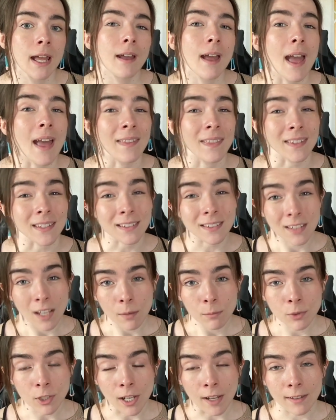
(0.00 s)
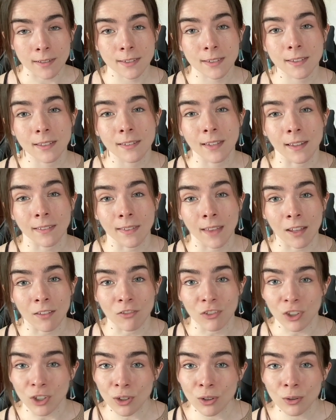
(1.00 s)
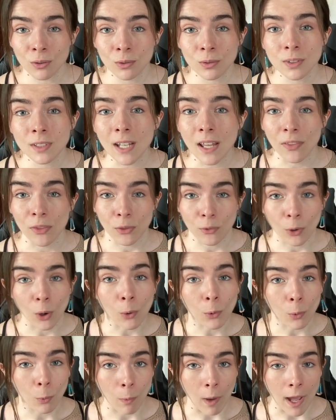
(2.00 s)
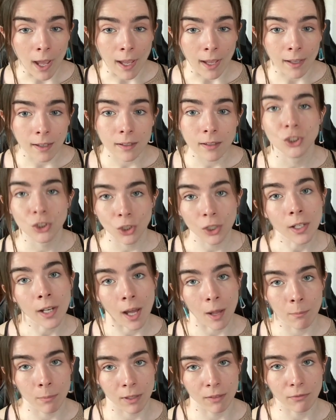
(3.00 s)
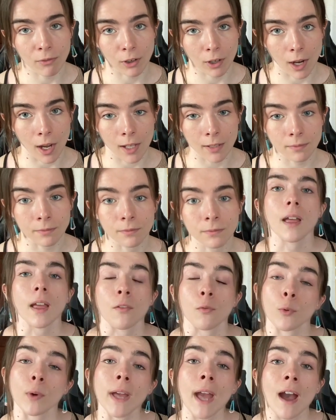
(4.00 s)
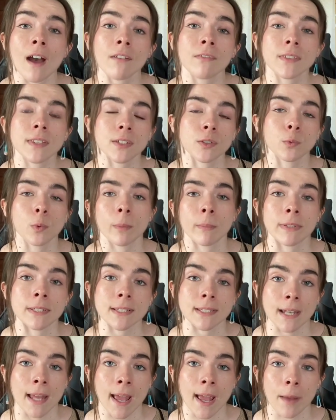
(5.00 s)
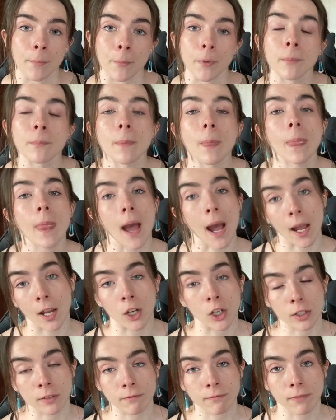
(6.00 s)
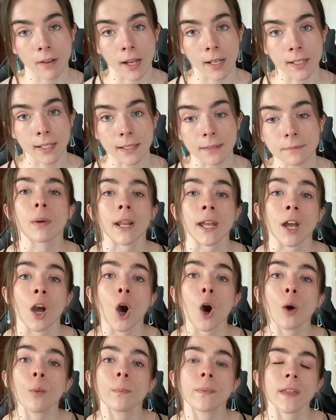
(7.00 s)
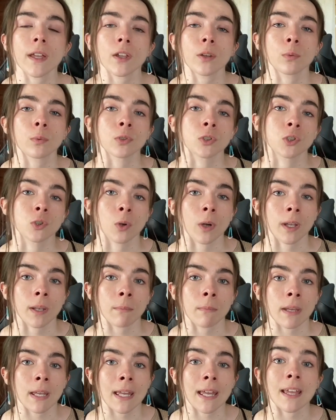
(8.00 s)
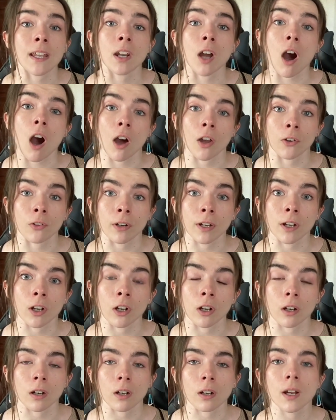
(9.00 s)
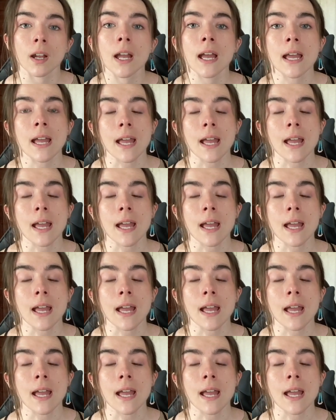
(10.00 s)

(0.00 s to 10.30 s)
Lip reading: And the subjects that they've used and thrown away should not be forgotten. If we have this woman's name, I couldn't find it. But I hope that you will join me in honoring her